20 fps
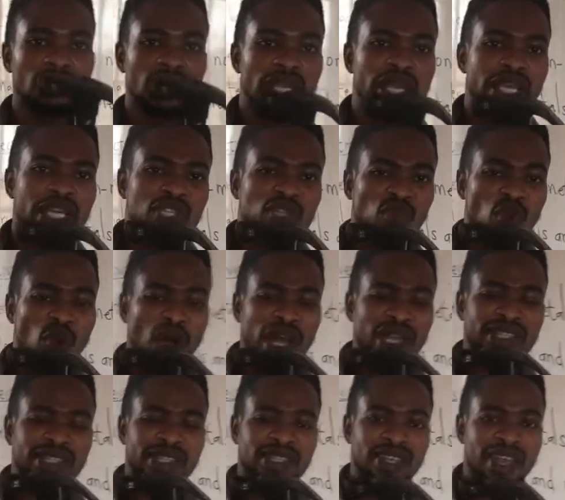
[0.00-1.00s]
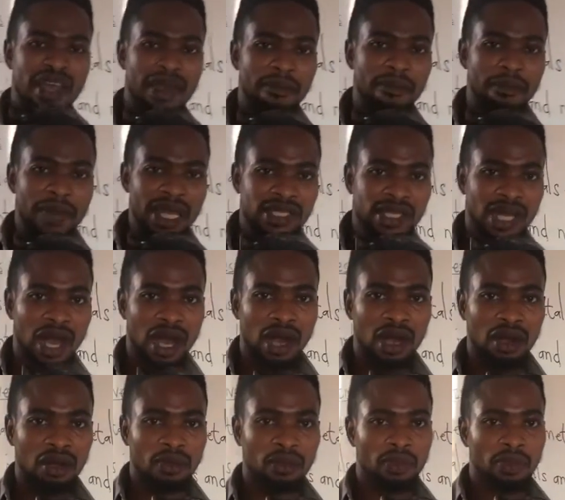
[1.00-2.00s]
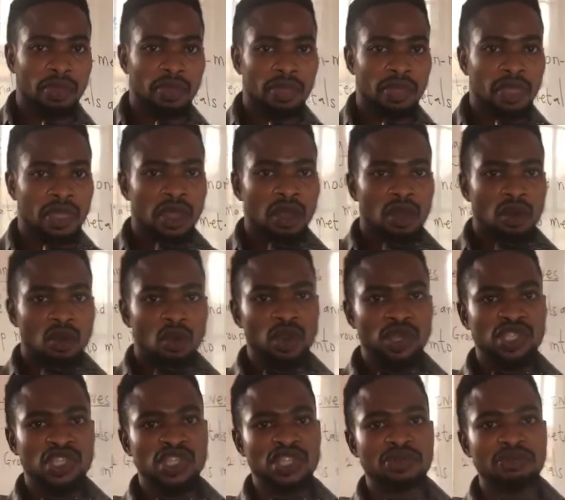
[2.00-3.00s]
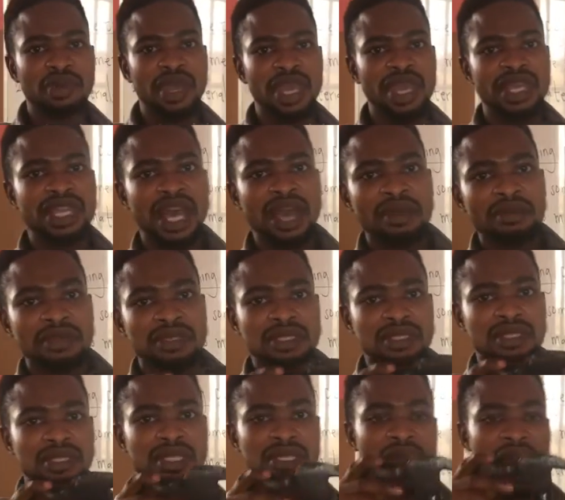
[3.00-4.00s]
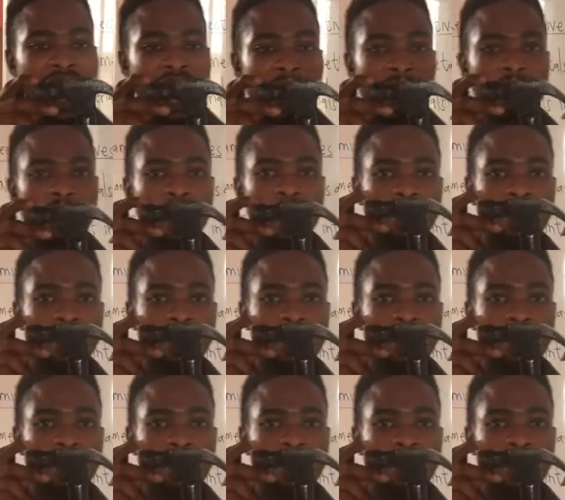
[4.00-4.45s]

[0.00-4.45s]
Is what a metal, which is made up